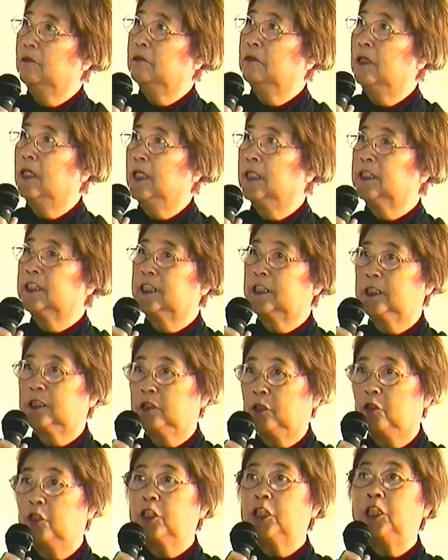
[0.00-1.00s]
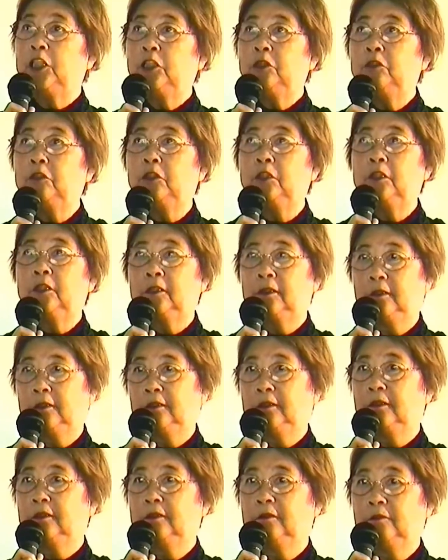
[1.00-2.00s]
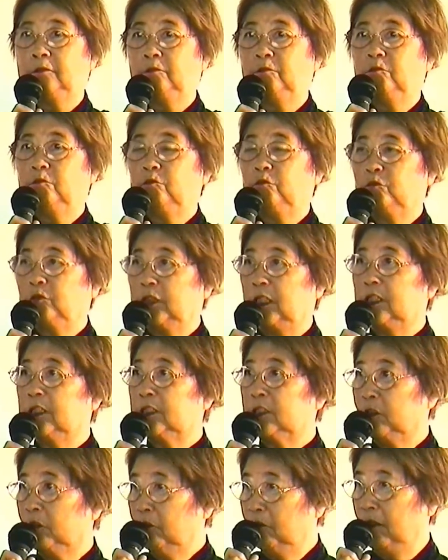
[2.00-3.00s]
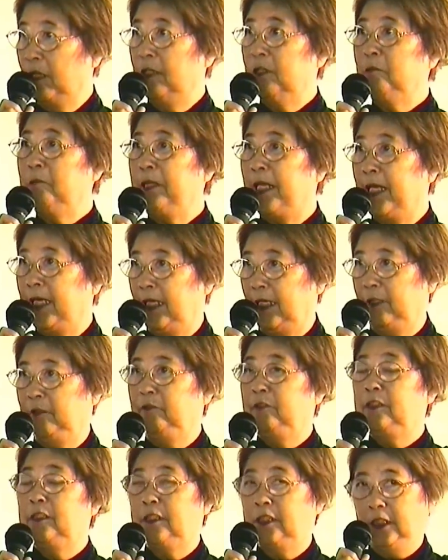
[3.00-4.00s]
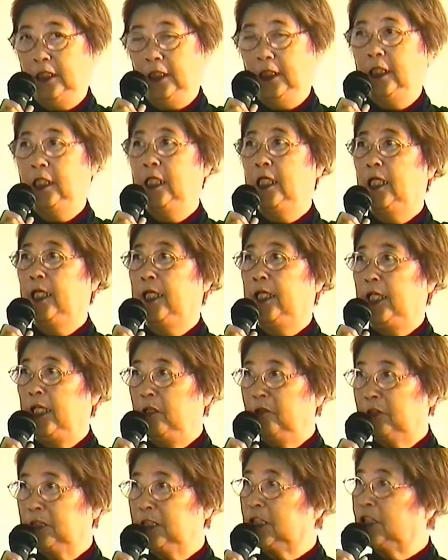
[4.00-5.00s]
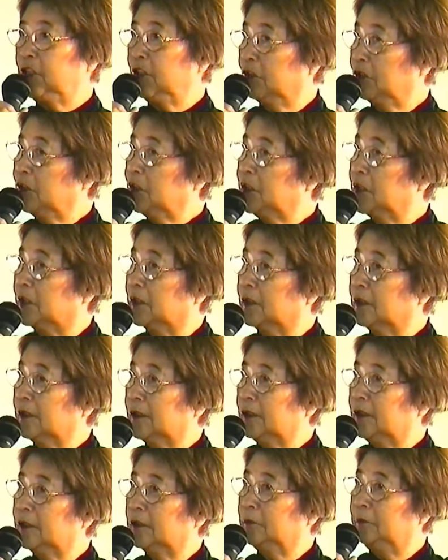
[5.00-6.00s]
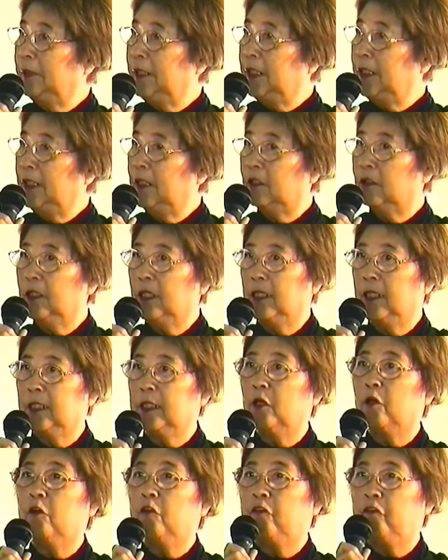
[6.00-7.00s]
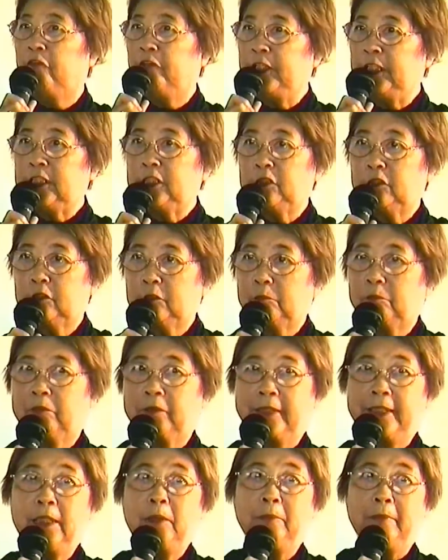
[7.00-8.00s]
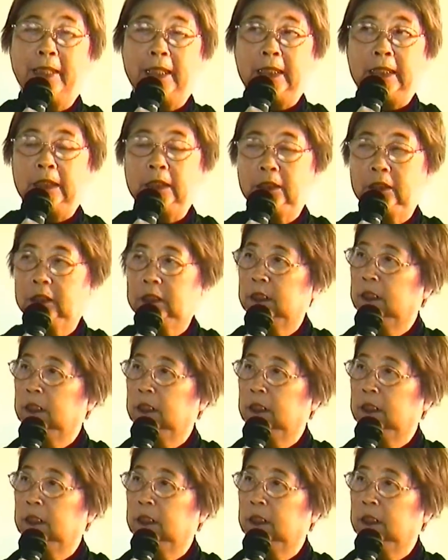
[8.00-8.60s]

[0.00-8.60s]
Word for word: was so cute and so well-behaved, he was chosen to be an official playmate